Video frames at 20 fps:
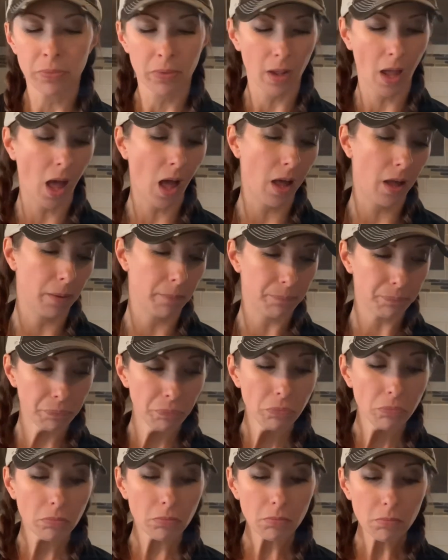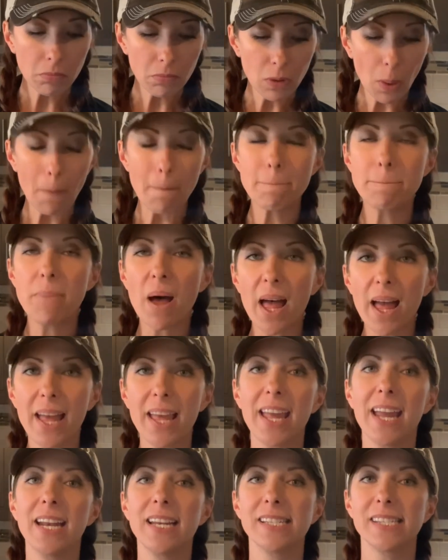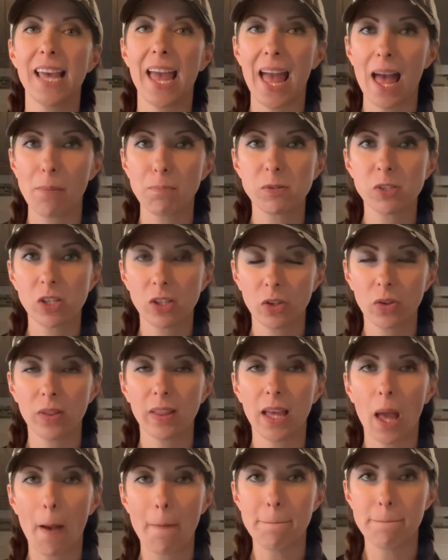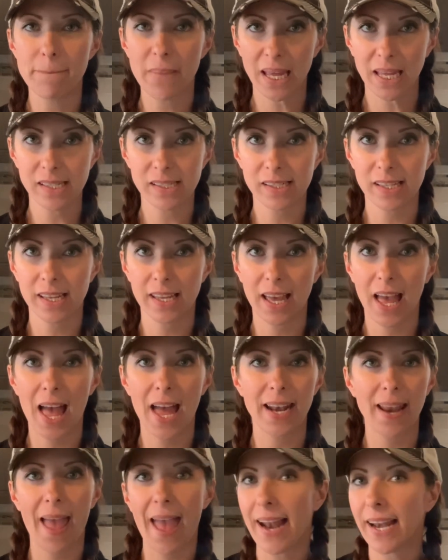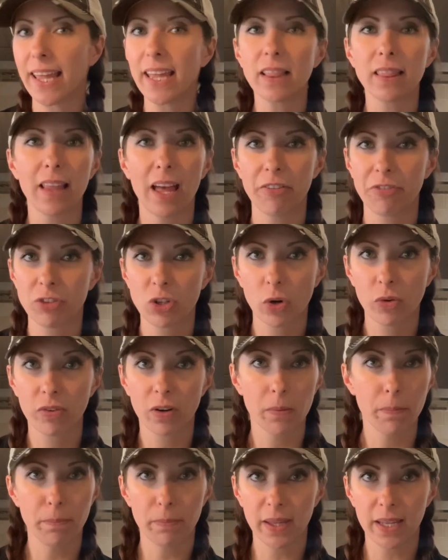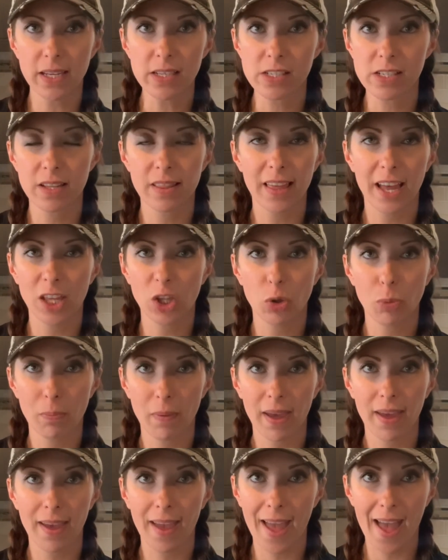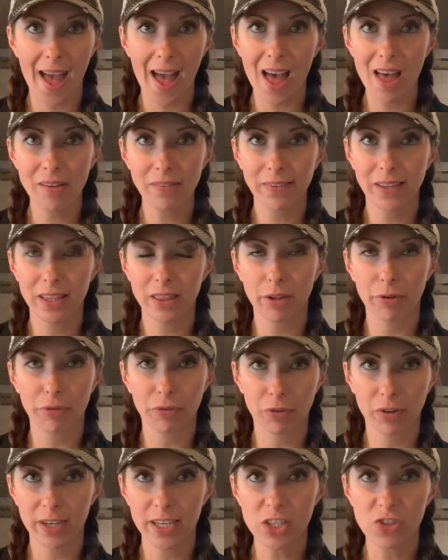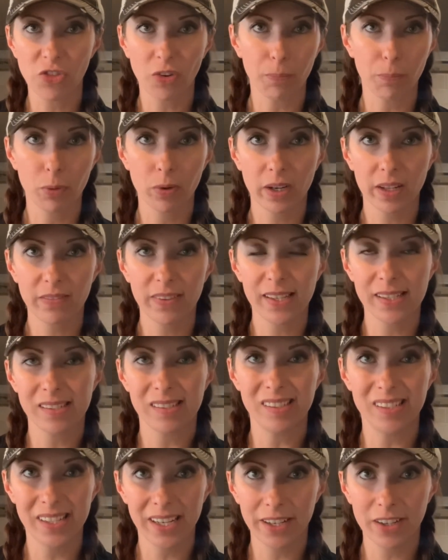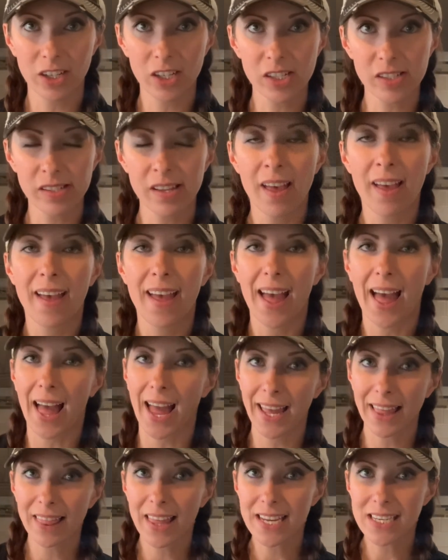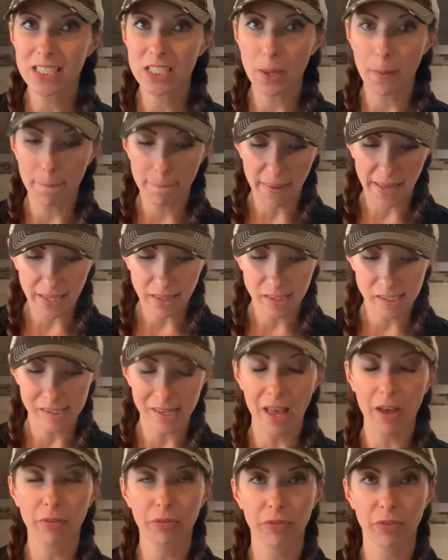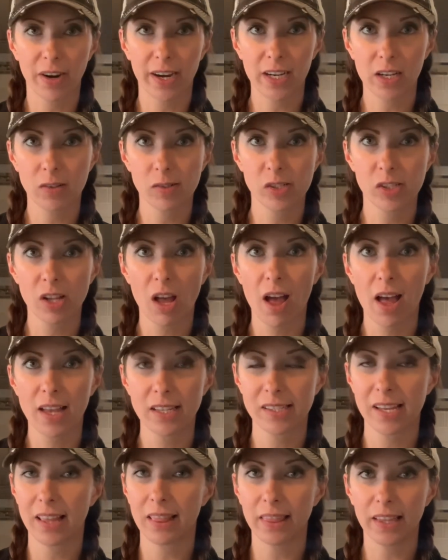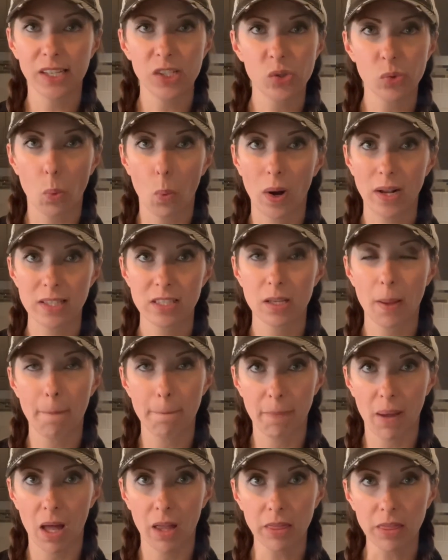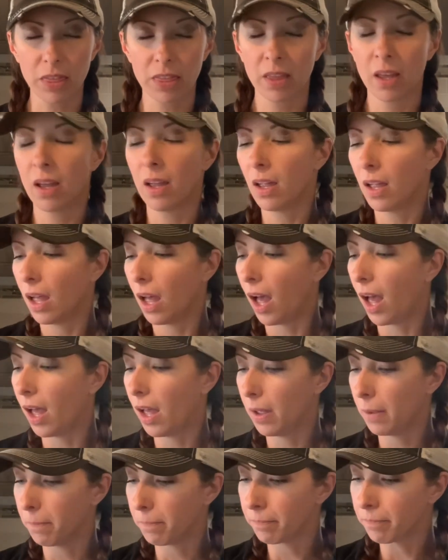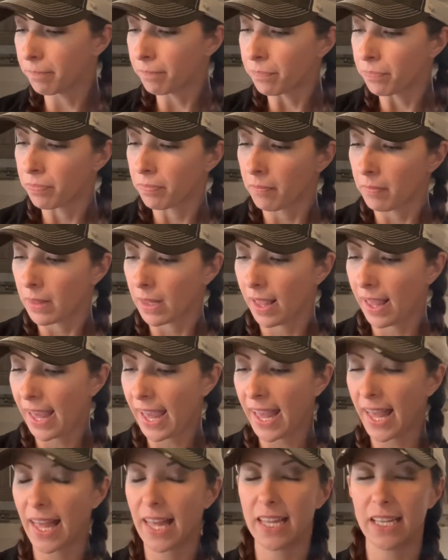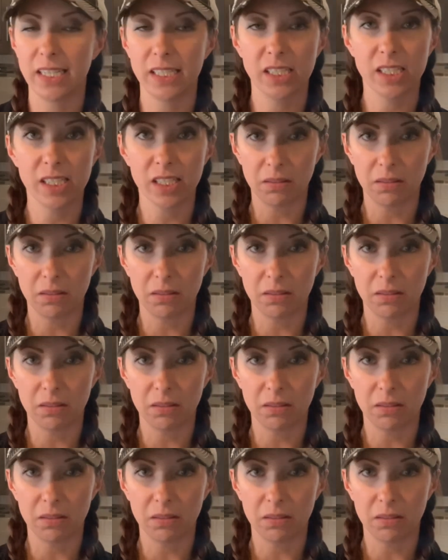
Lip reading: But it is absolutely amazing on any leftover meat that you may have in the fridge from previous dinners. I like to make this Alfredo sauce at least once a month. And